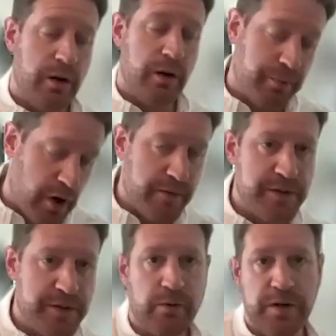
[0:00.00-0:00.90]
and
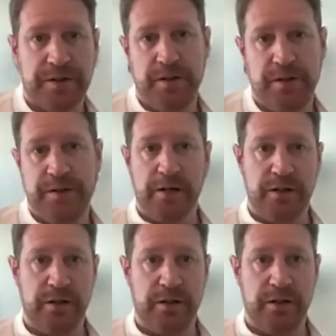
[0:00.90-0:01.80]
privacy risks
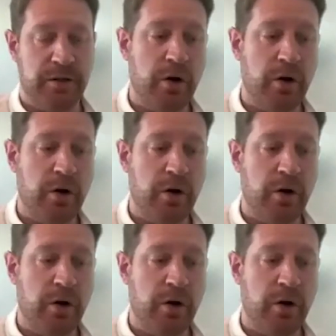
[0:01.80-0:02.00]
attached to this.